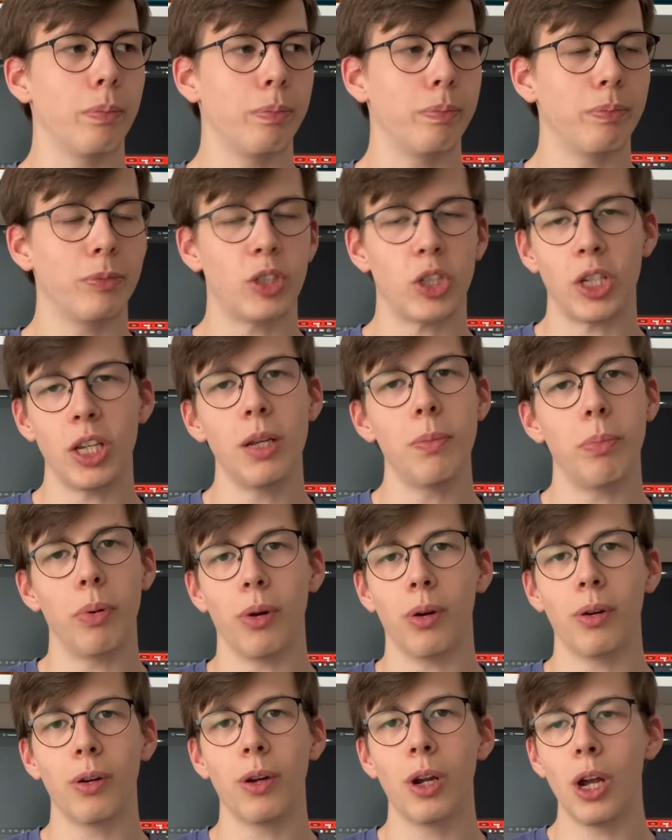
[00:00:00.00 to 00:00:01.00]

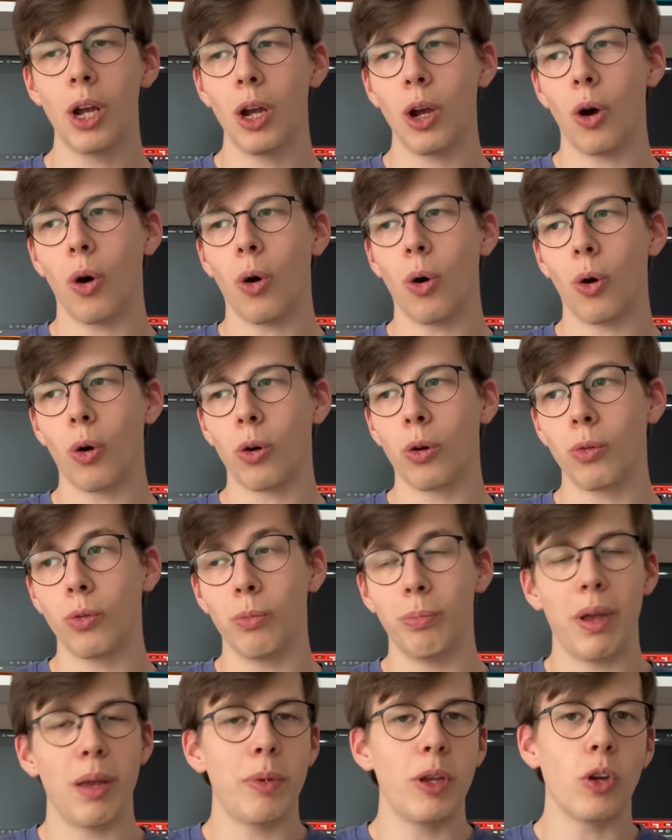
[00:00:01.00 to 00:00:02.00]
cheaper, or
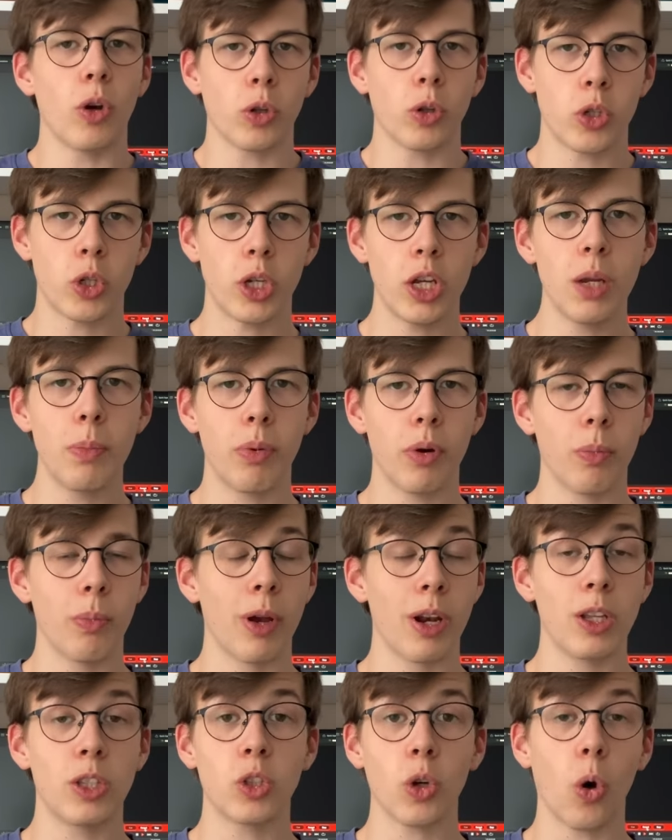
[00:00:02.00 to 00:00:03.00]
maybe not cheaper, but
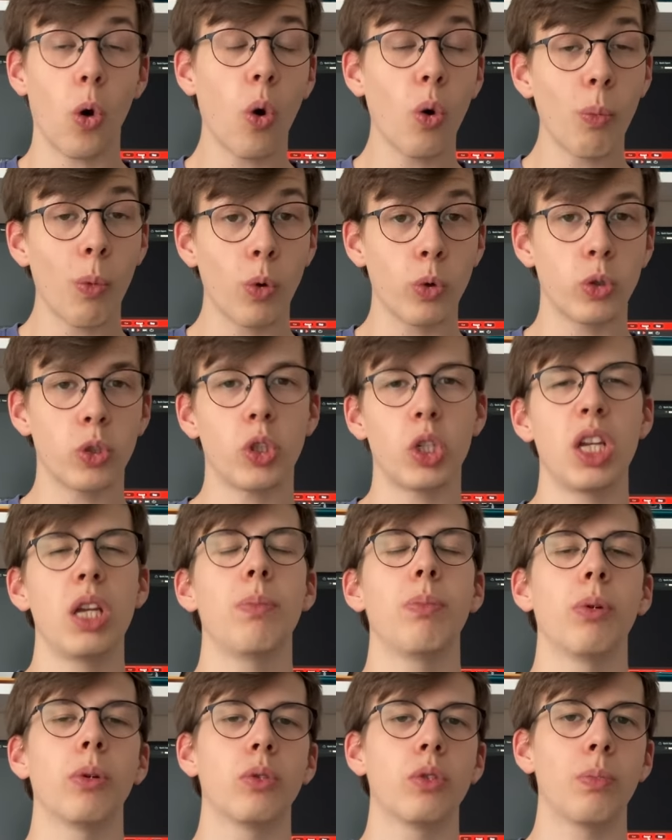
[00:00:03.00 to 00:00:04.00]
it's almost
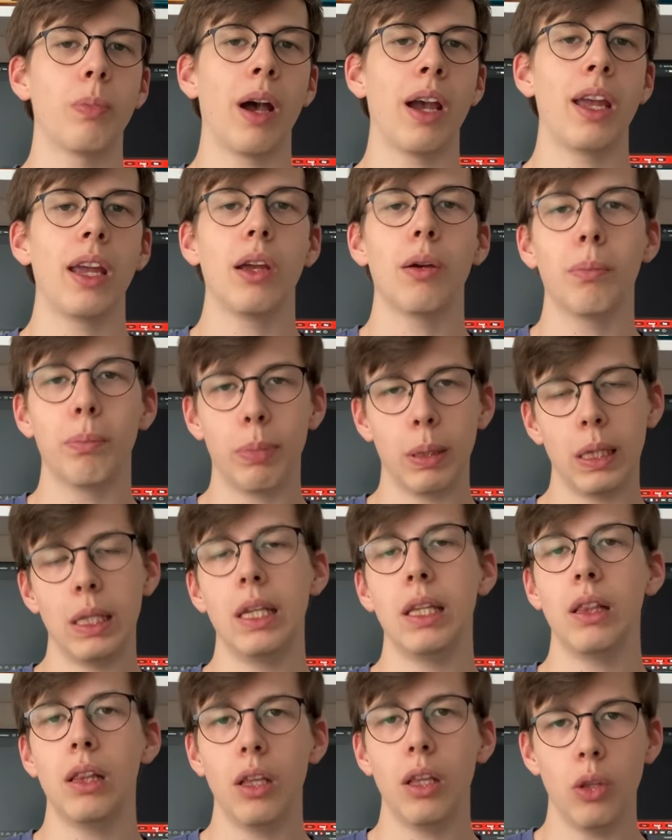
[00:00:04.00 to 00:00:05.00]
cheaper to buy a
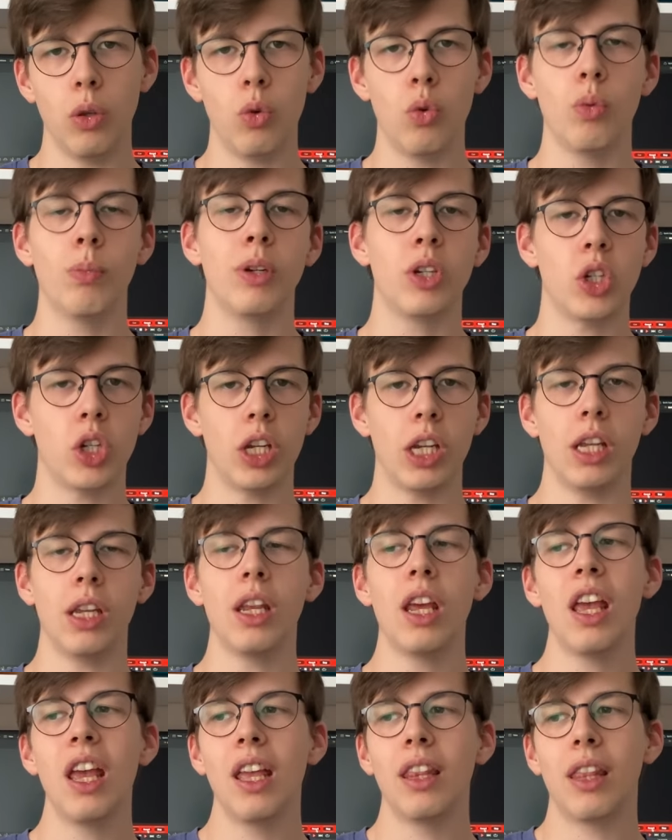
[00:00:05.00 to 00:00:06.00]
completely new machine
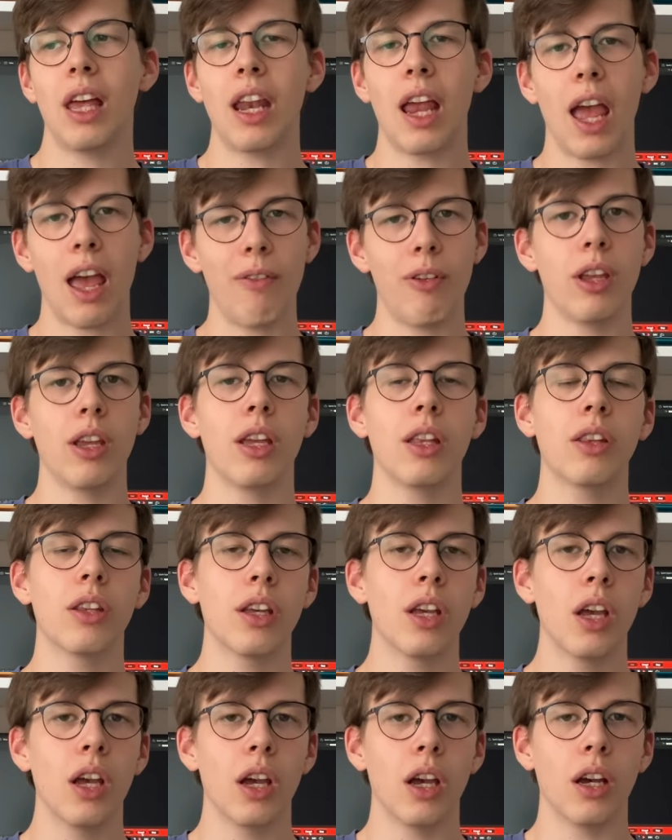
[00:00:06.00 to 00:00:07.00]
than having it
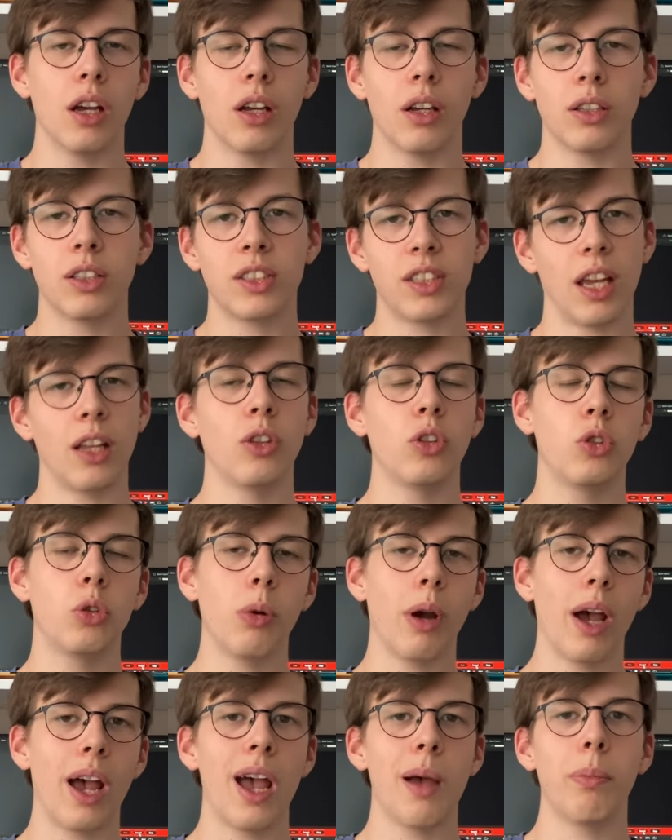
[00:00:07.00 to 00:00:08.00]
sent to
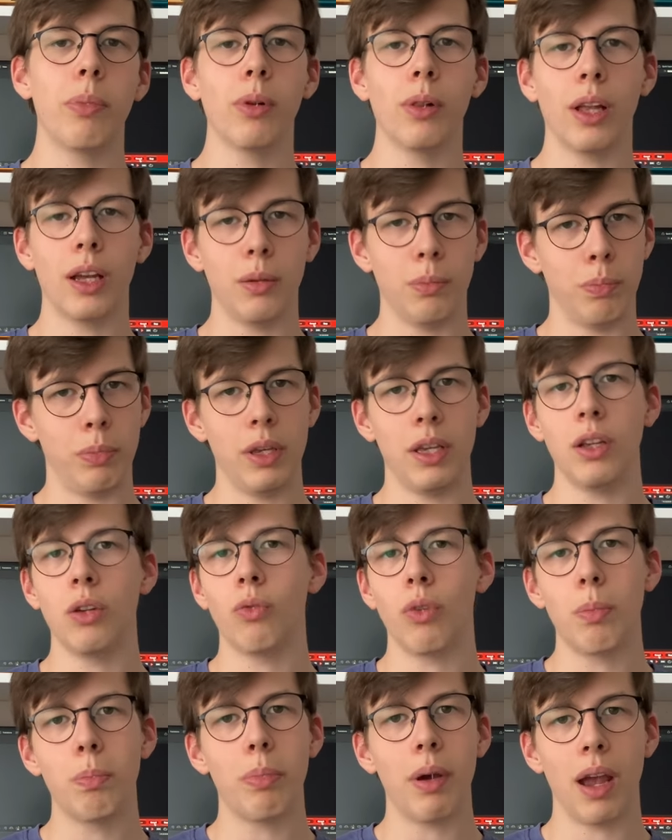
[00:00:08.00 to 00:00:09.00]
Apple and being
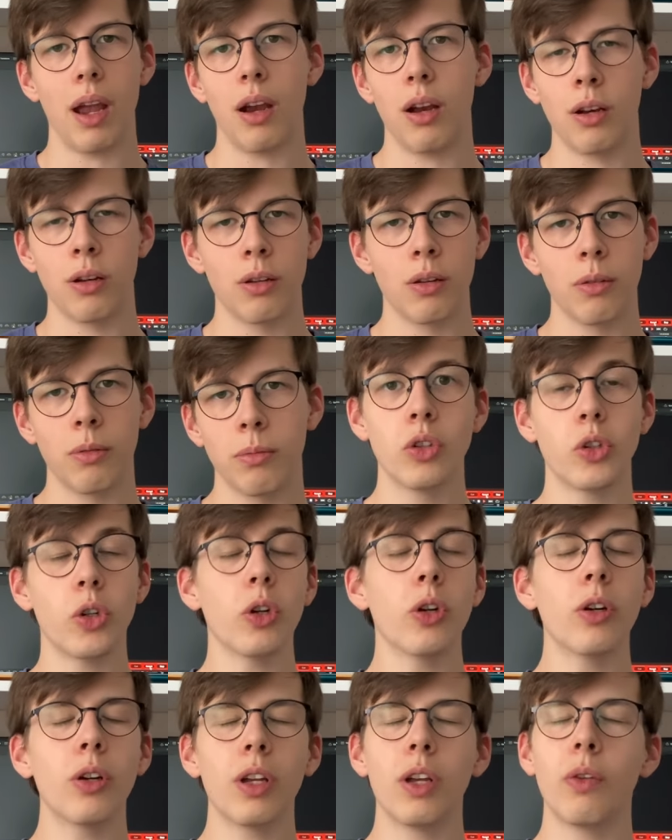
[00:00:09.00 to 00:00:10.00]
repaired.
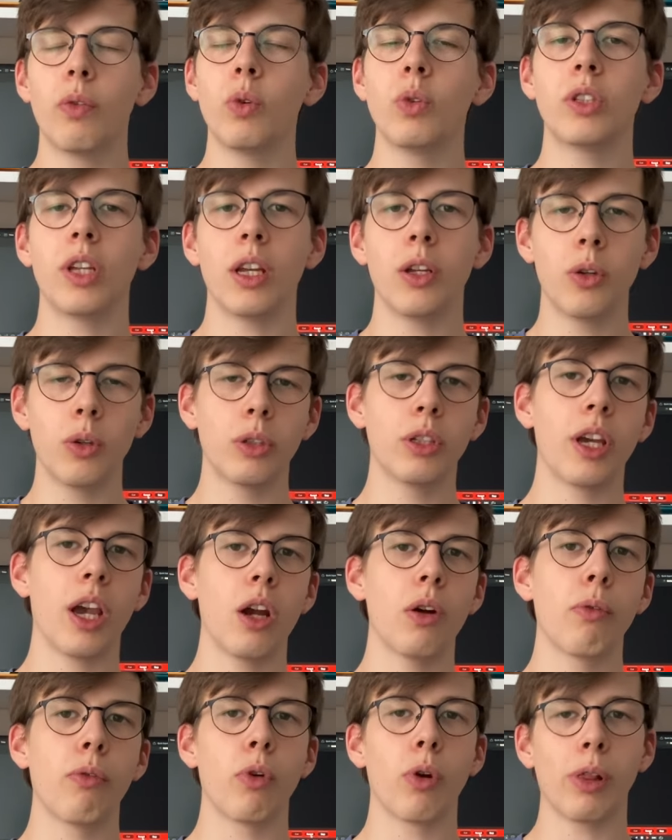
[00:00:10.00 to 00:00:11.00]
Sure, if you take good care
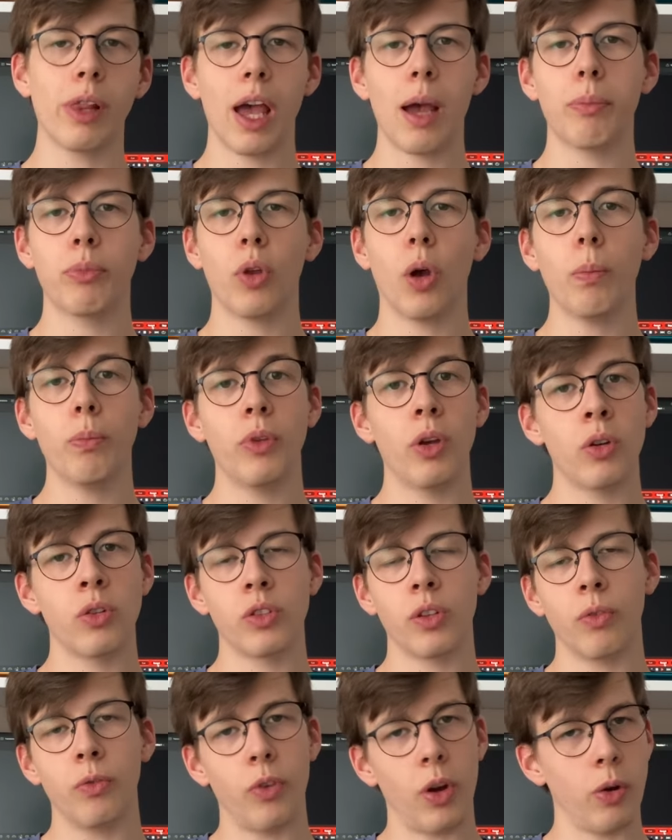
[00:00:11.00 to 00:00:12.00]
of your laptop, there is
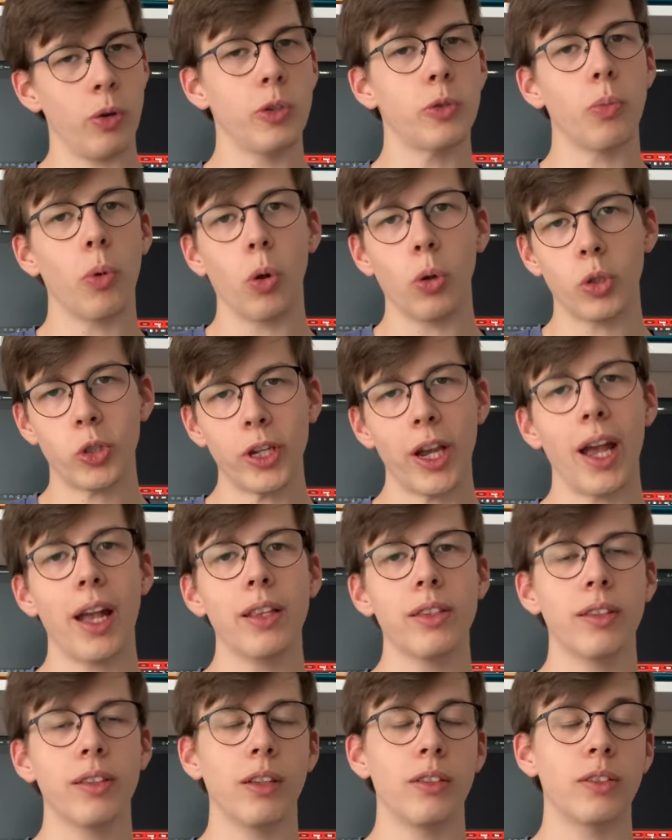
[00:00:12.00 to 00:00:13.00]
a very small
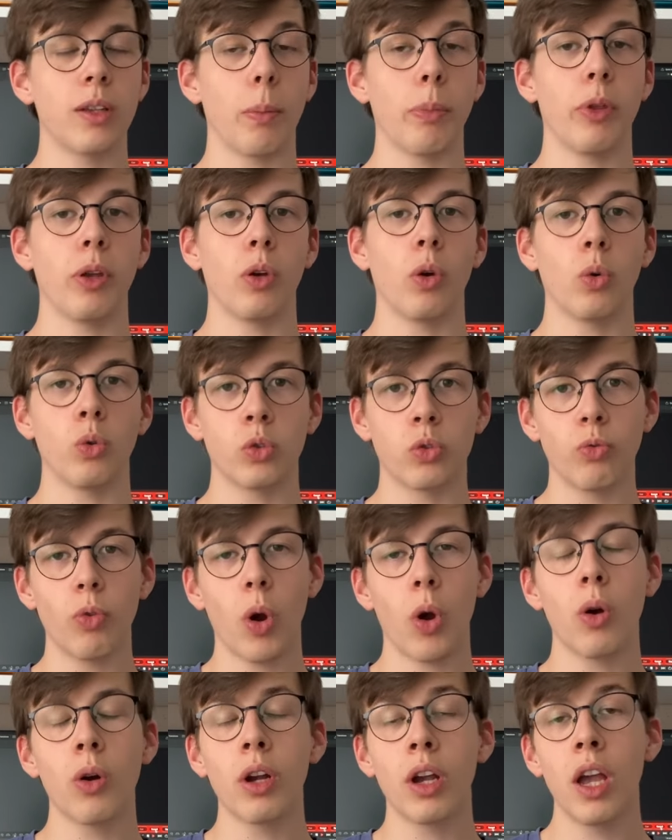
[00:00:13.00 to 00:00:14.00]
chance that something goes
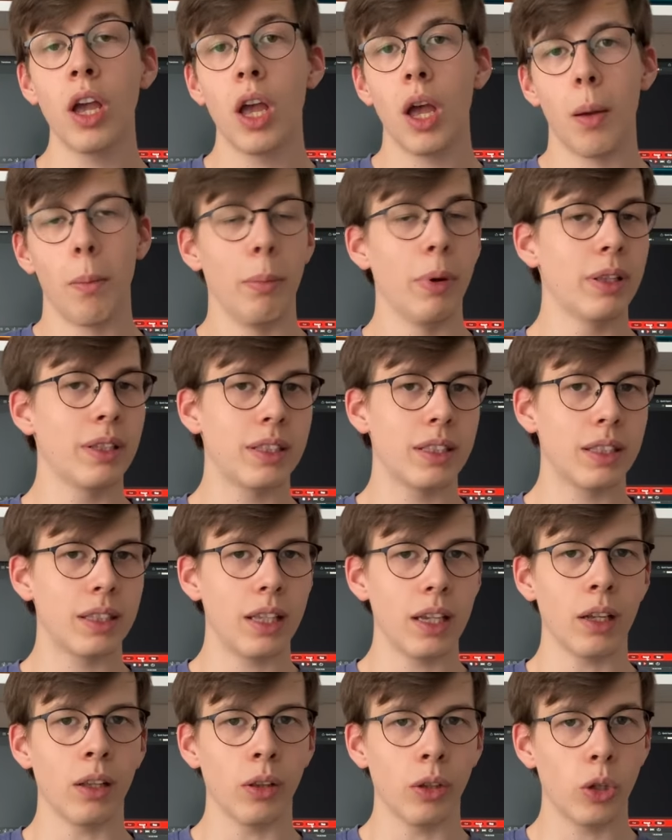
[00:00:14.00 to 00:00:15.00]
wrong, but
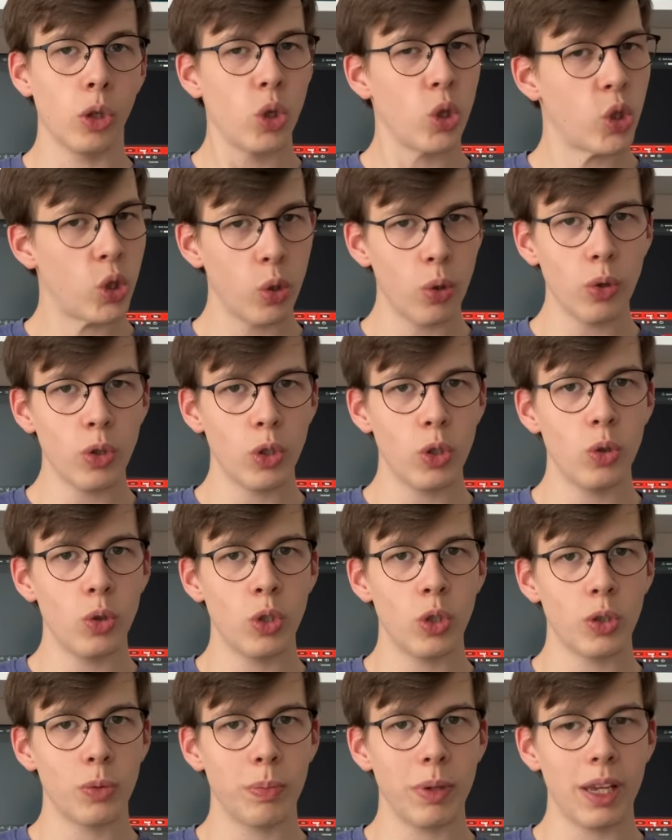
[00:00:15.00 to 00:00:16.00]
still, shouldn't you
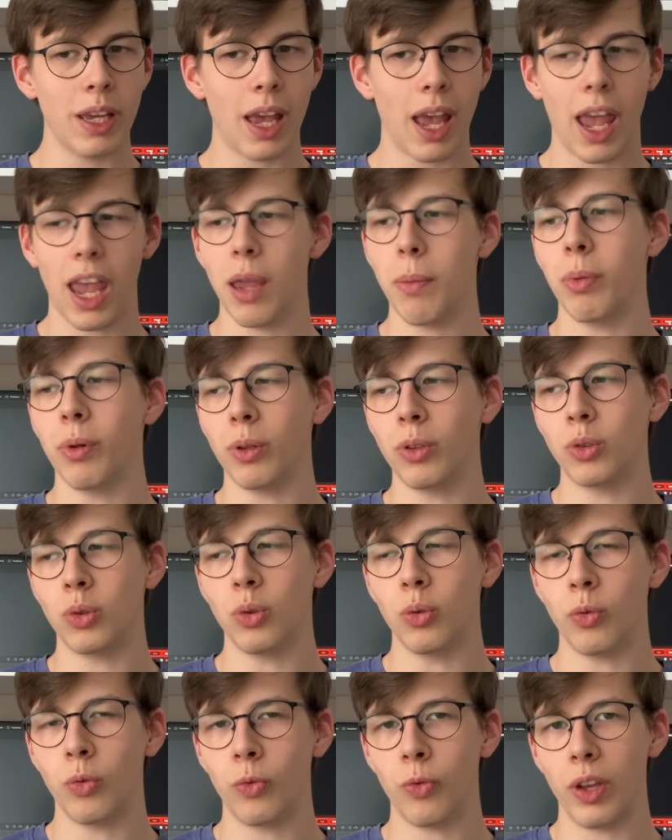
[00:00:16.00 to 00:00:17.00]
just be able to
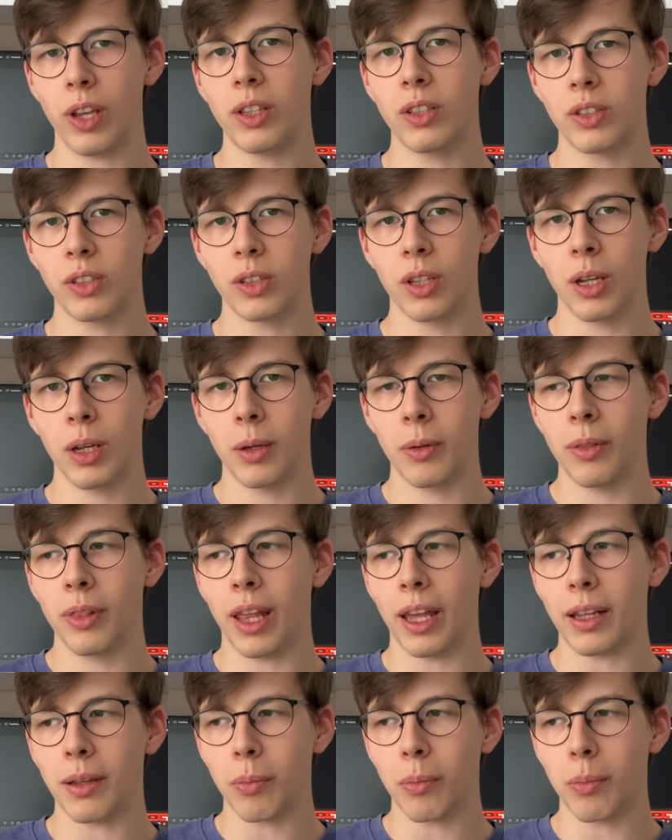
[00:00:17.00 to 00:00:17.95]
fix like